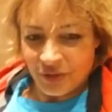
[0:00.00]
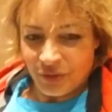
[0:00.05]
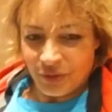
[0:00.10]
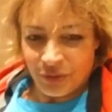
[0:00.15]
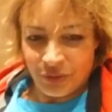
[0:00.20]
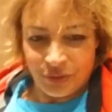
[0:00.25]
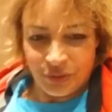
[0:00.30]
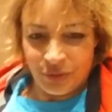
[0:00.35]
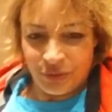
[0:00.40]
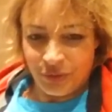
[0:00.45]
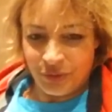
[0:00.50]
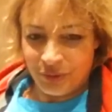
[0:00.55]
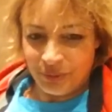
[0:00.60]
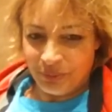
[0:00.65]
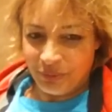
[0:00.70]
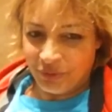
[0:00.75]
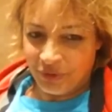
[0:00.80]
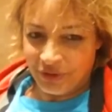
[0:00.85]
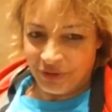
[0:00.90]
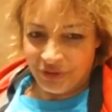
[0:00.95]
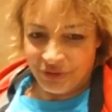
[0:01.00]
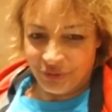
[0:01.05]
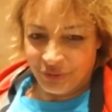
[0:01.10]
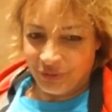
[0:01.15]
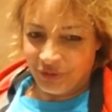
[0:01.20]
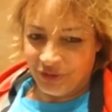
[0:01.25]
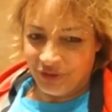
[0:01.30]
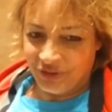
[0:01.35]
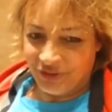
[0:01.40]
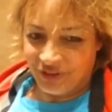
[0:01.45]
oh boy, the
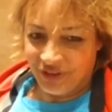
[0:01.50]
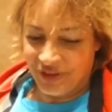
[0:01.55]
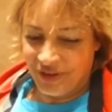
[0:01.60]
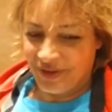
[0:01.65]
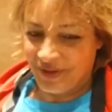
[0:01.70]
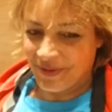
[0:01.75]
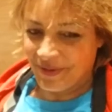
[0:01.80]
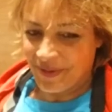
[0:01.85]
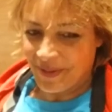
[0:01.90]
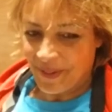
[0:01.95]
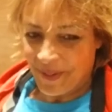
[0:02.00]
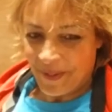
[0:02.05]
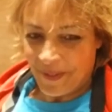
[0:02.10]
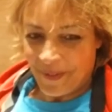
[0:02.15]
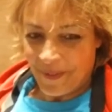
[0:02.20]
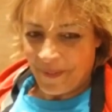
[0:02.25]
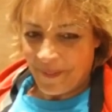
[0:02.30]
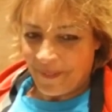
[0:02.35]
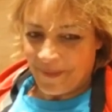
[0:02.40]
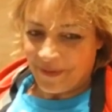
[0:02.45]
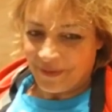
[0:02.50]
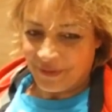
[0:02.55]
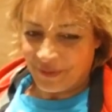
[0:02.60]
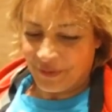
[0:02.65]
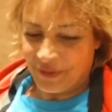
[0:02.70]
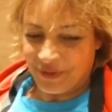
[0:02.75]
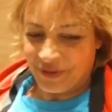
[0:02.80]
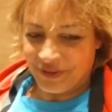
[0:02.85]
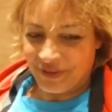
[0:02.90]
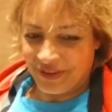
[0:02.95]
stories.
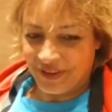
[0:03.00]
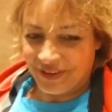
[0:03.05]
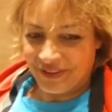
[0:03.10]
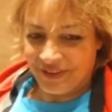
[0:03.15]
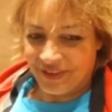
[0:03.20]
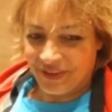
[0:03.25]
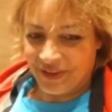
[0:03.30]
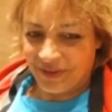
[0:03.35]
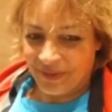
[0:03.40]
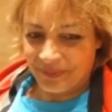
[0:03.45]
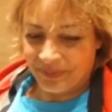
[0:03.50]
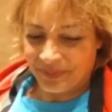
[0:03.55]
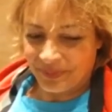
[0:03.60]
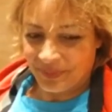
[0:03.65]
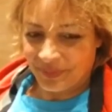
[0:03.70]
Stories I could tell.